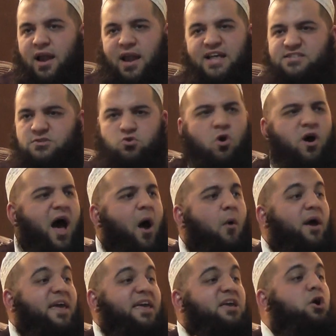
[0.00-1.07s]
Let's not
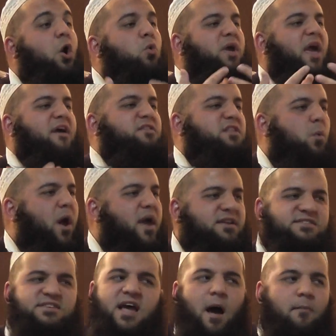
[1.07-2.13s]
our ego get in the
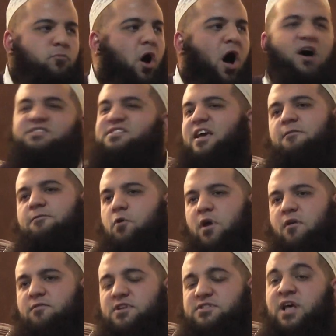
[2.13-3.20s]
way and say, I'm not asking
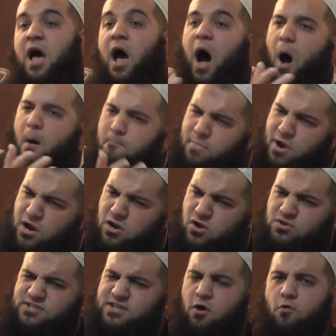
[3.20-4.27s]
forgiveness. Humble
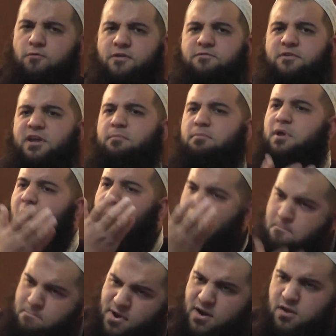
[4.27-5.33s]
yourself if need be.
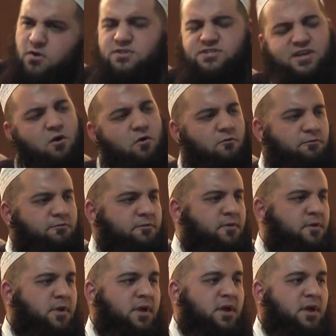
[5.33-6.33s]
Humble yourself.